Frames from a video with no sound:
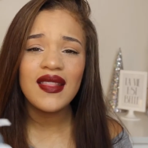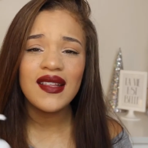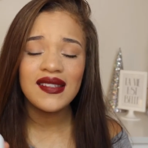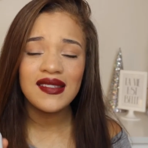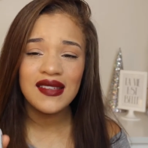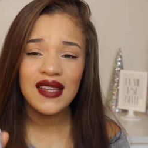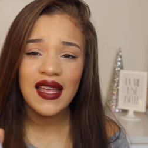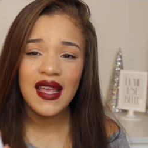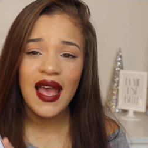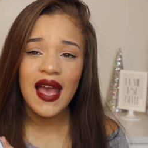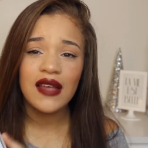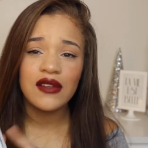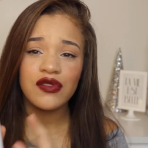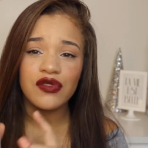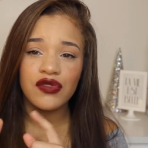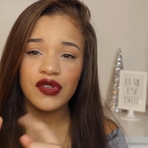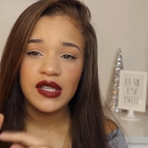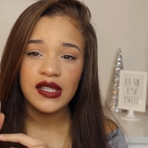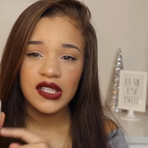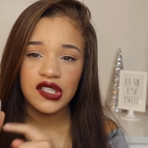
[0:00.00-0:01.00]
This thing
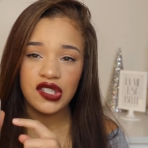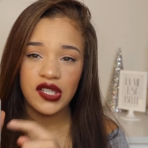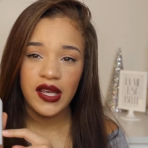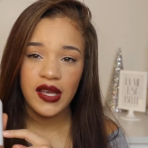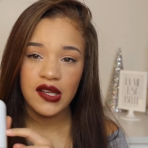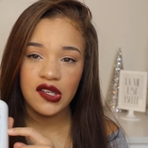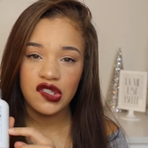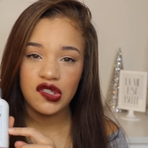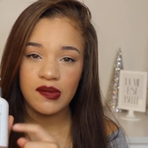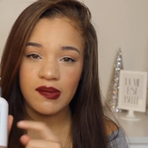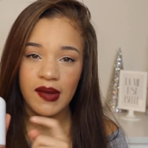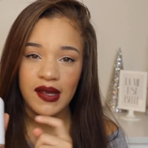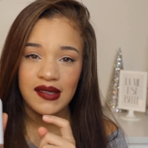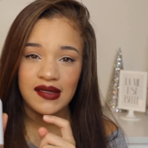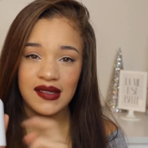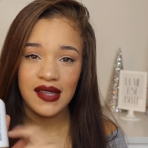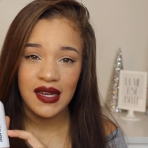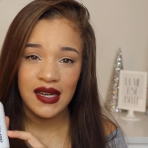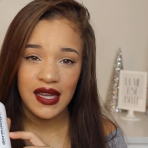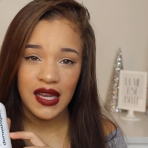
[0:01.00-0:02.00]
has really changed my
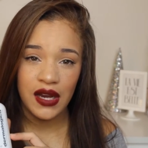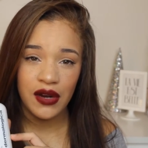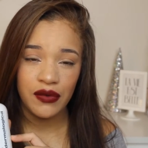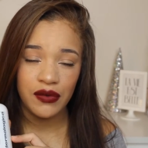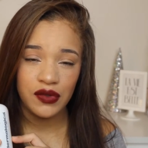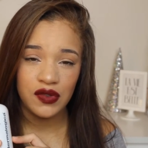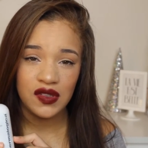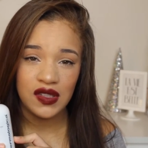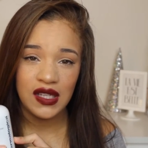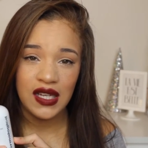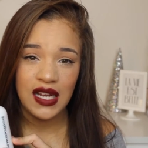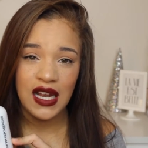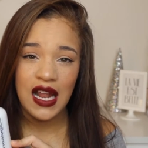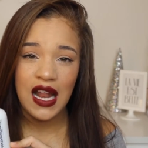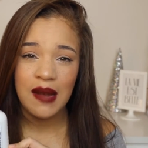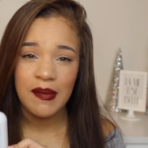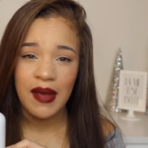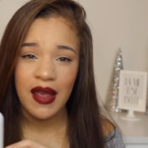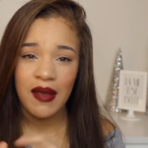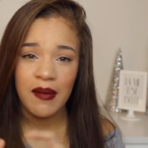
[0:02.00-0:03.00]
skincare routine
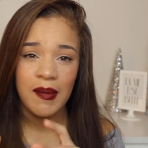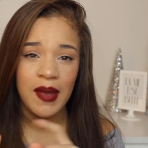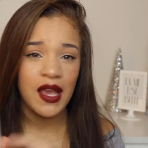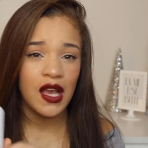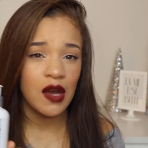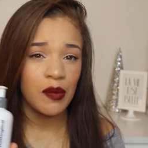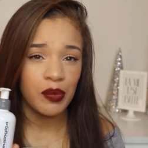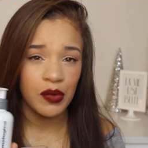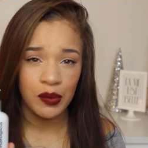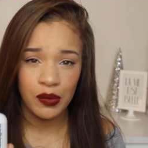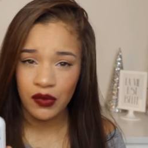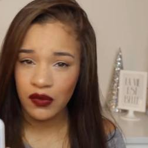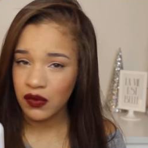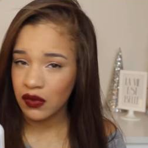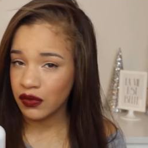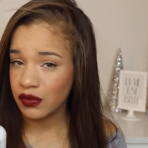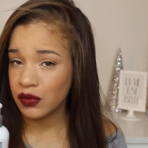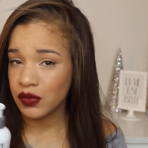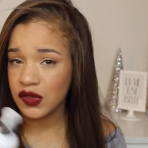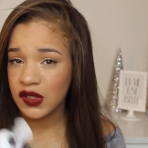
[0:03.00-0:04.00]
and my makeup
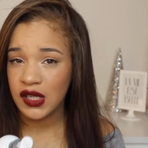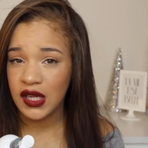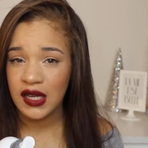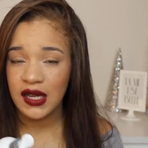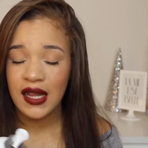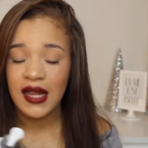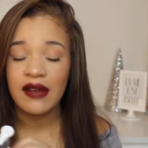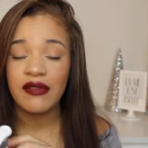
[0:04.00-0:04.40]
removal routine.